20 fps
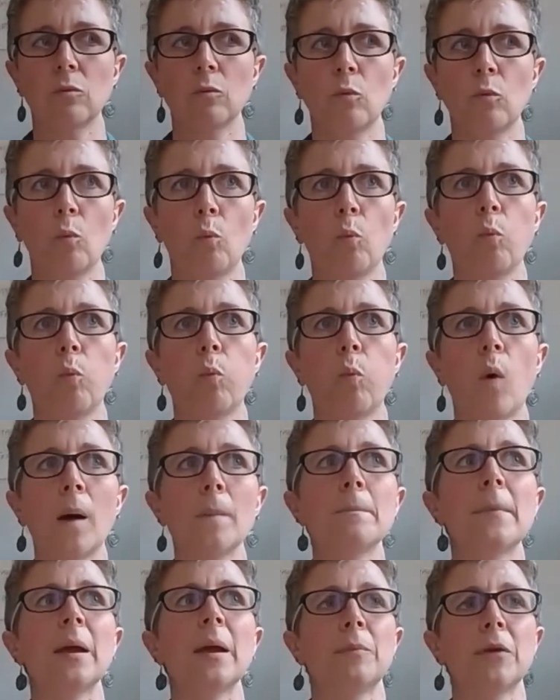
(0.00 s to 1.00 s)

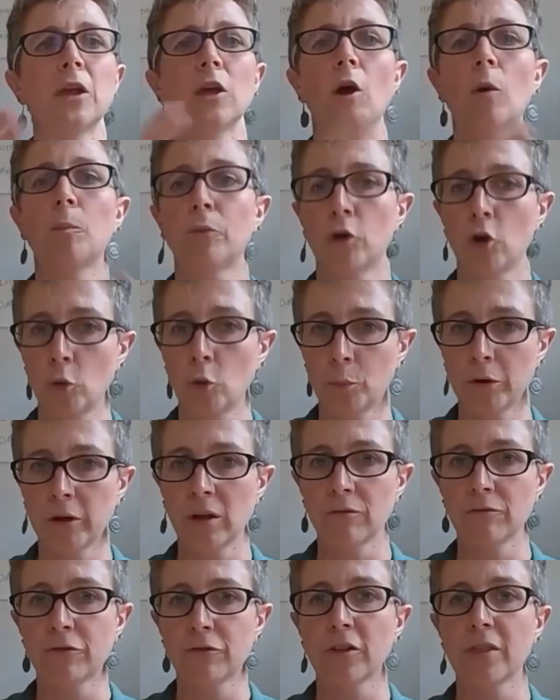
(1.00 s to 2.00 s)
what might be
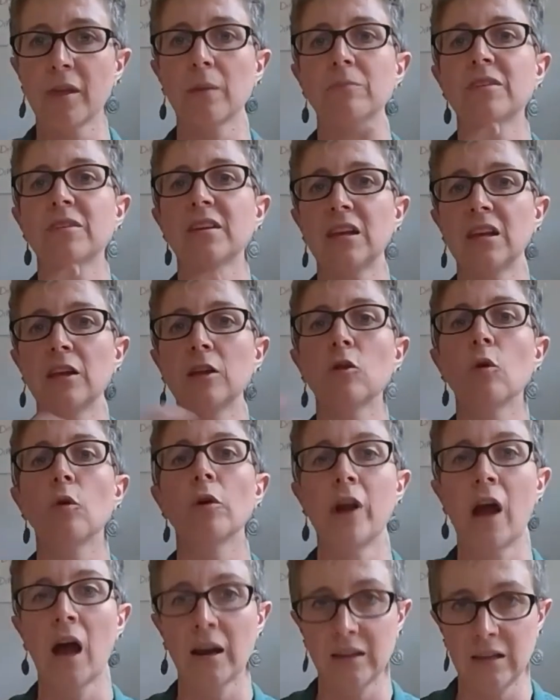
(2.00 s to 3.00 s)
appropriate for them to eat or
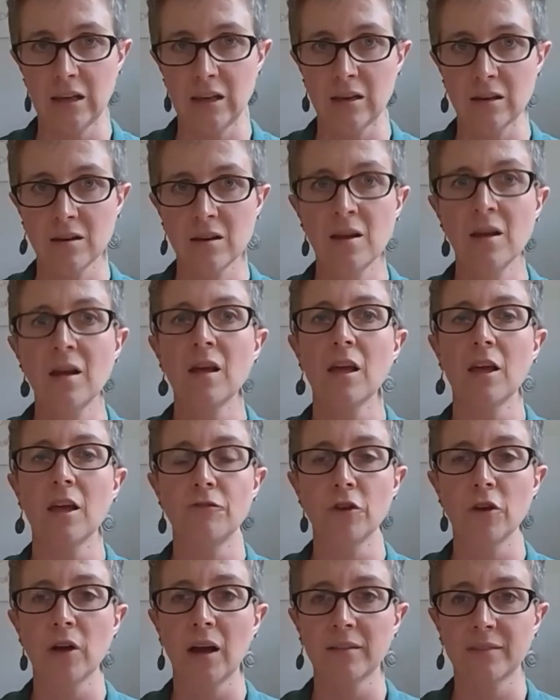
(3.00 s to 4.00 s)
not eat if
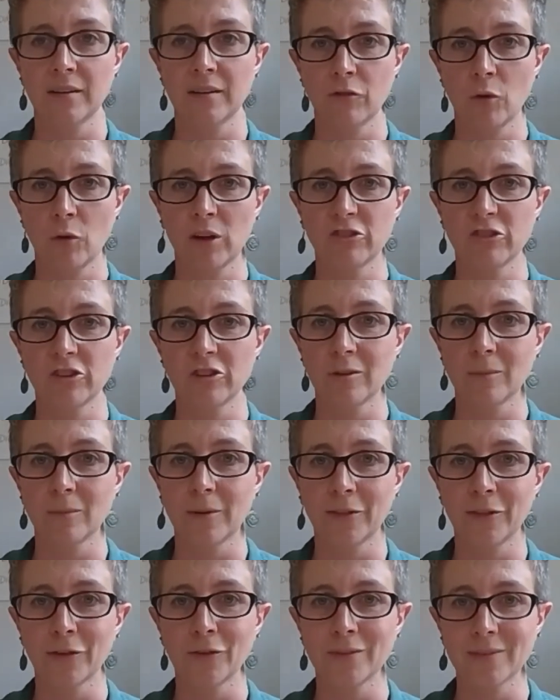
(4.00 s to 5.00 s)
you guys have questions
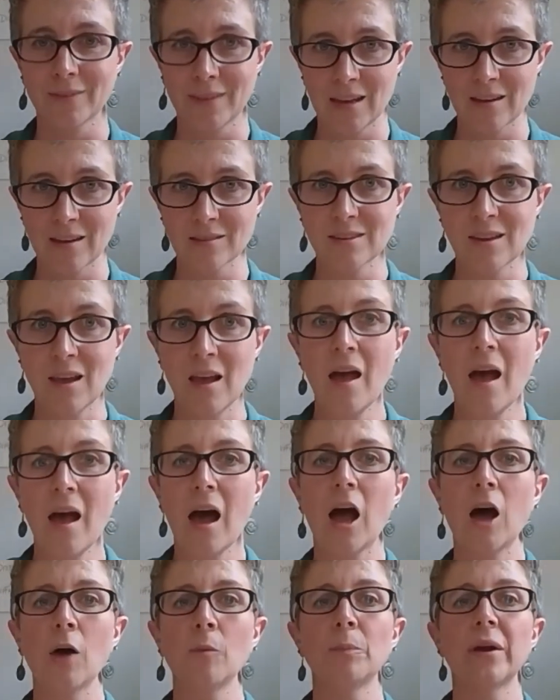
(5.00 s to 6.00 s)
about those things.
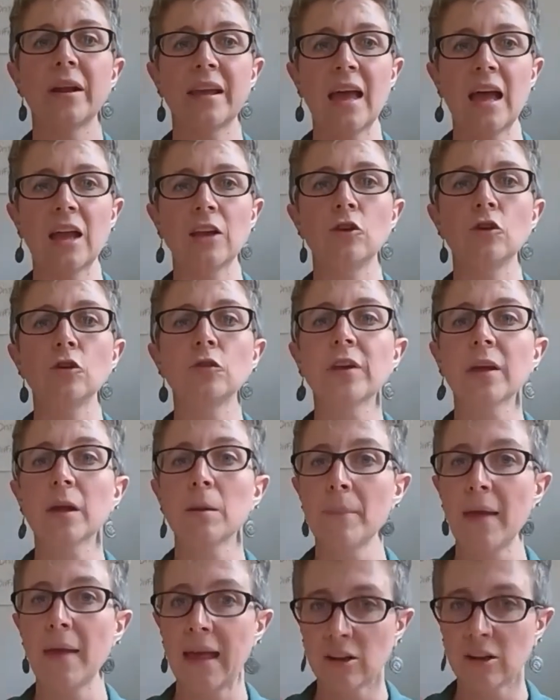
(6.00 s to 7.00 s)
But again, using a
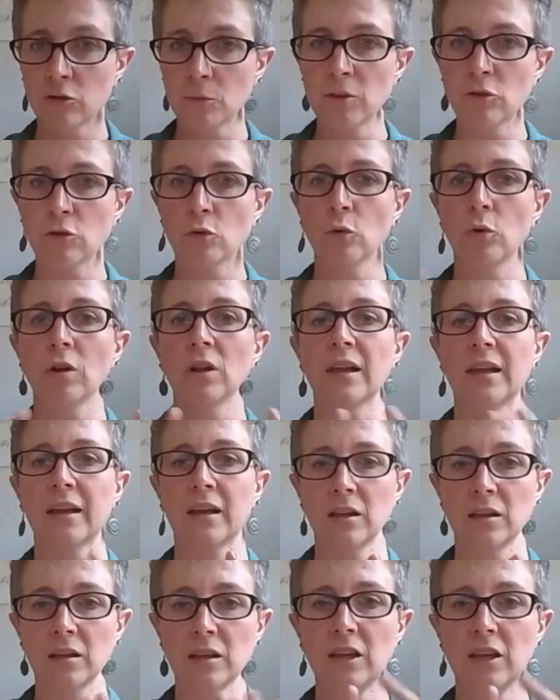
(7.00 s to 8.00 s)
management tool like
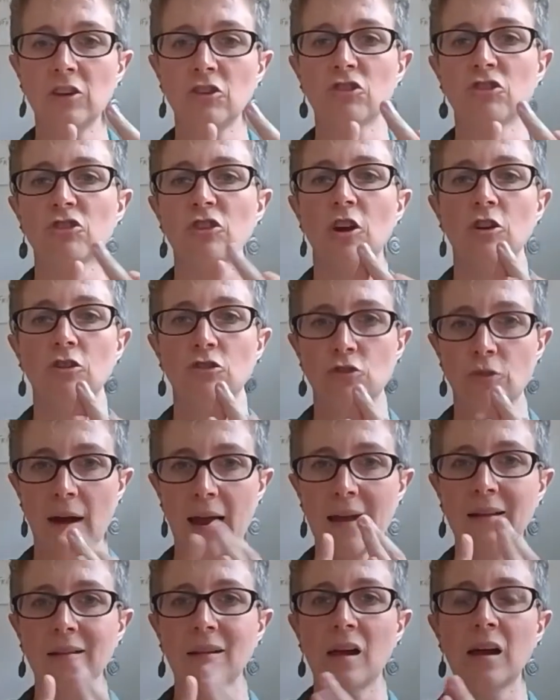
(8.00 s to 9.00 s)
a leash, a
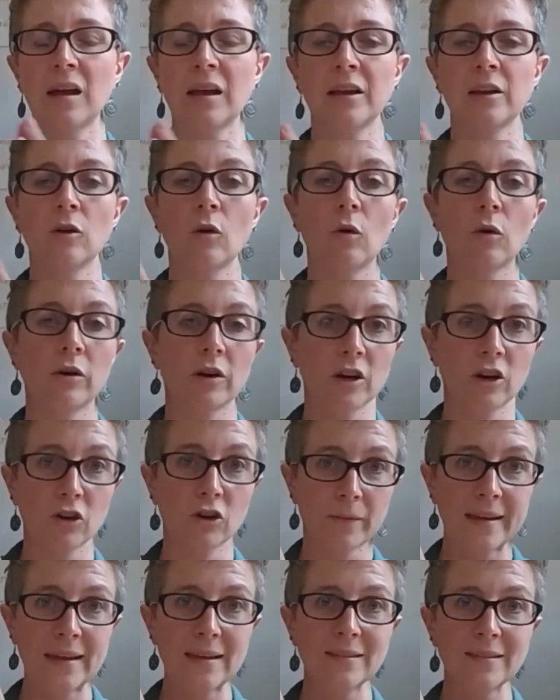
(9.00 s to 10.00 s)
drag line, or a
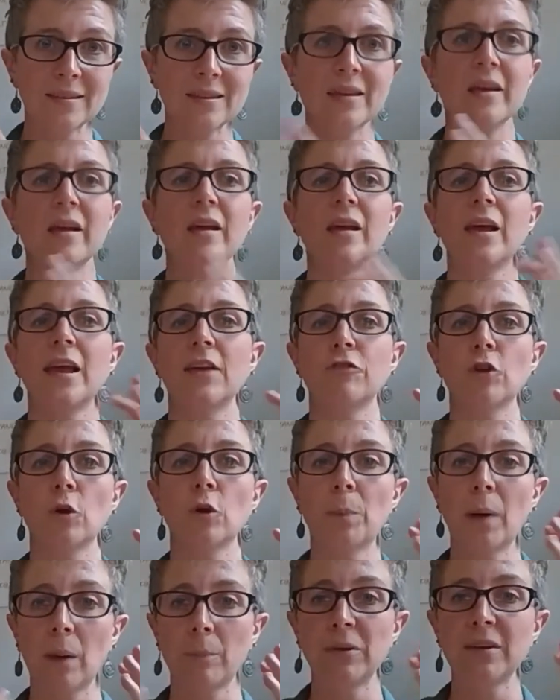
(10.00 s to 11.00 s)
crate, if your
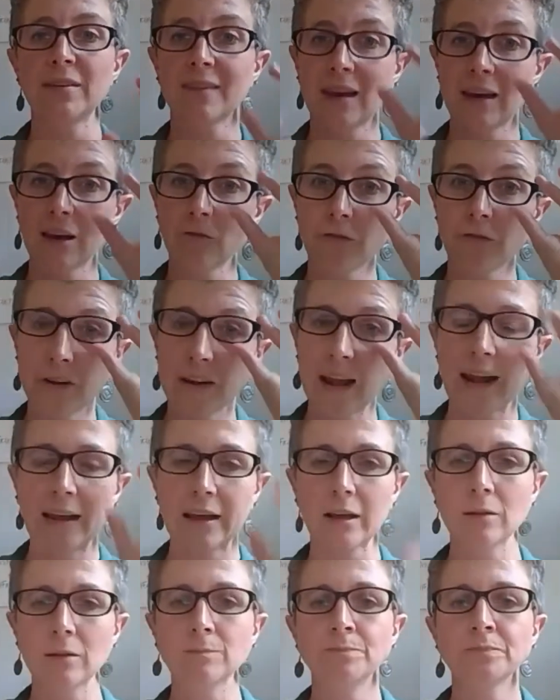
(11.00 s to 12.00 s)
puppy's getting
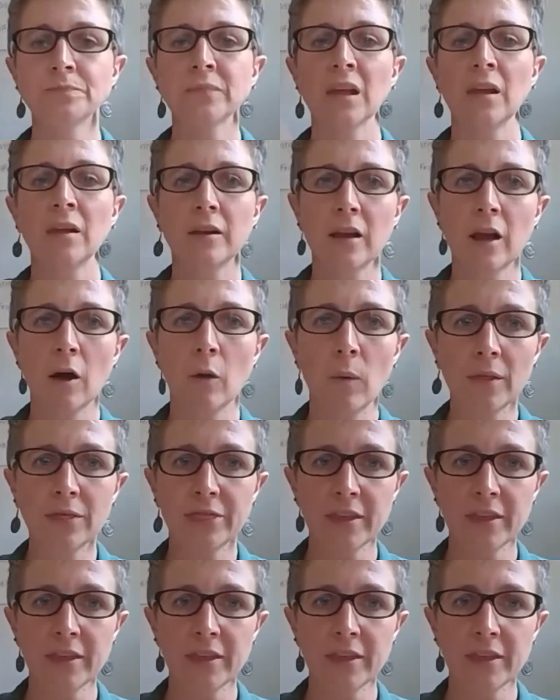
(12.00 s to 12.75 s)
frenetic. Now, one